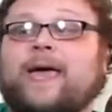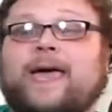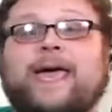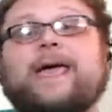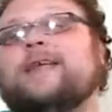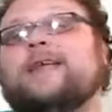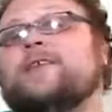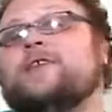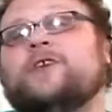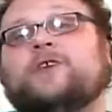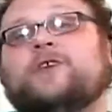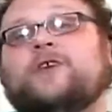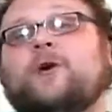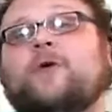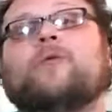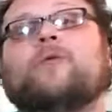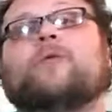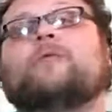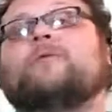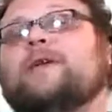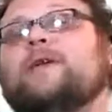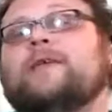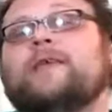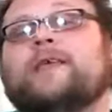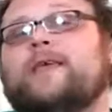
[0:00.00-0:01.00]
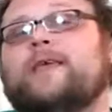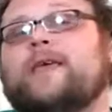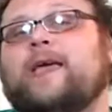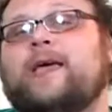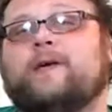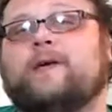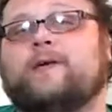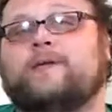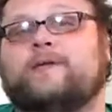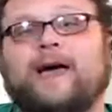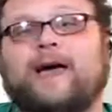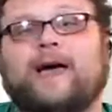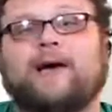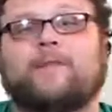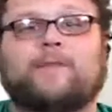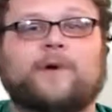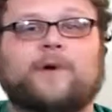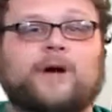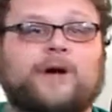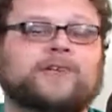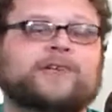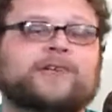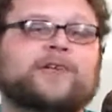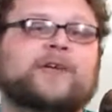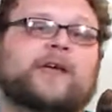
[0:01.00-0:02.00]
And you don't really care that
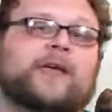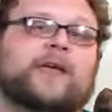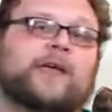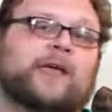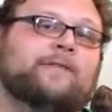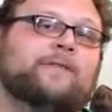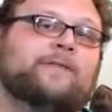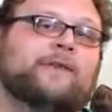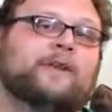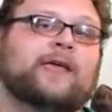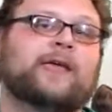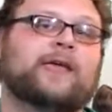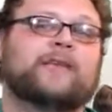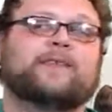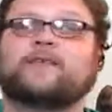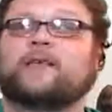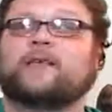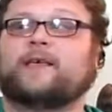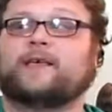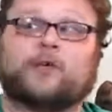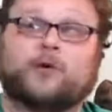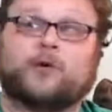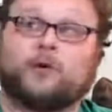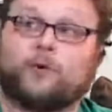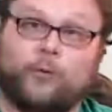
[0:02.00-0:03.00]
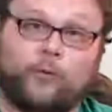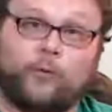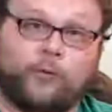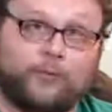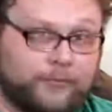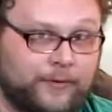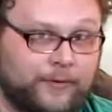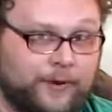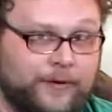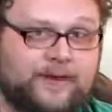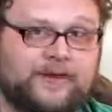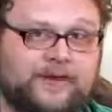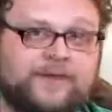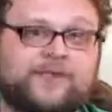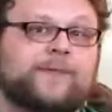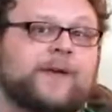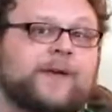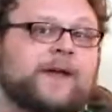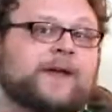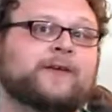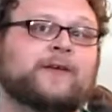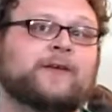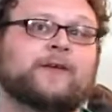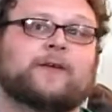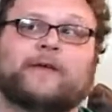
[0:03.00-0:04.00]
much if it hits like your own Thraben
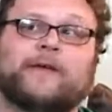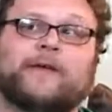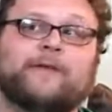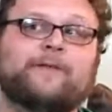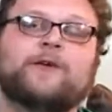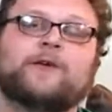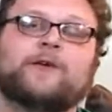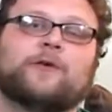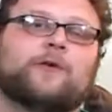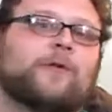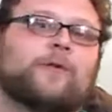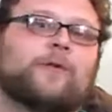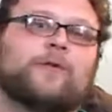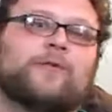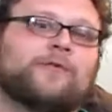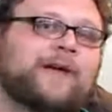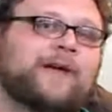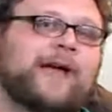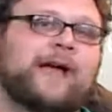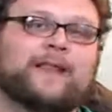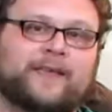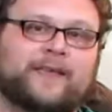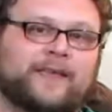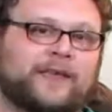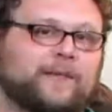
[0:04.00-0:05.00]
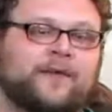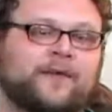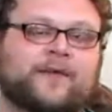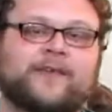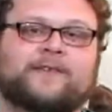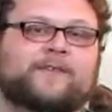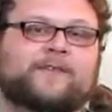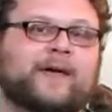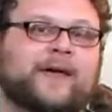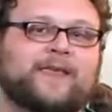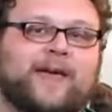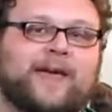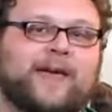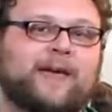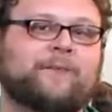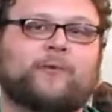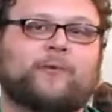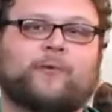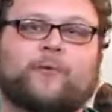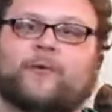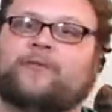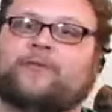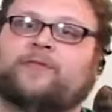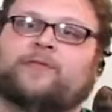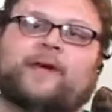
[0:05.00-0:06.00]
Inspector, even your own Thalia, because by that
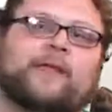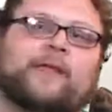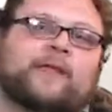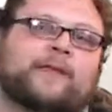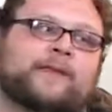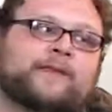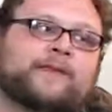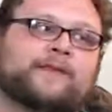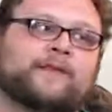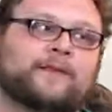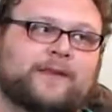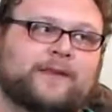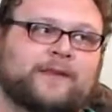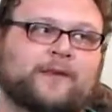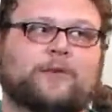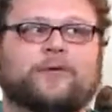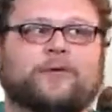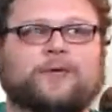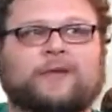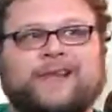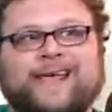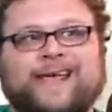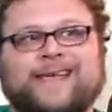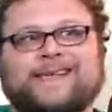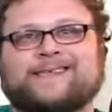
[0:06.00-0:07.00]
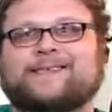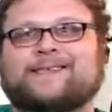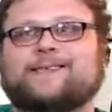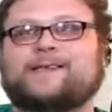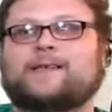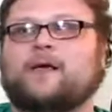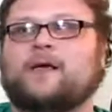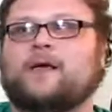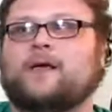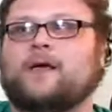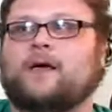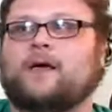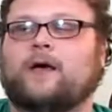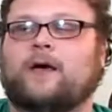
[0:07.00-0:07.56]
point Thalia is a little less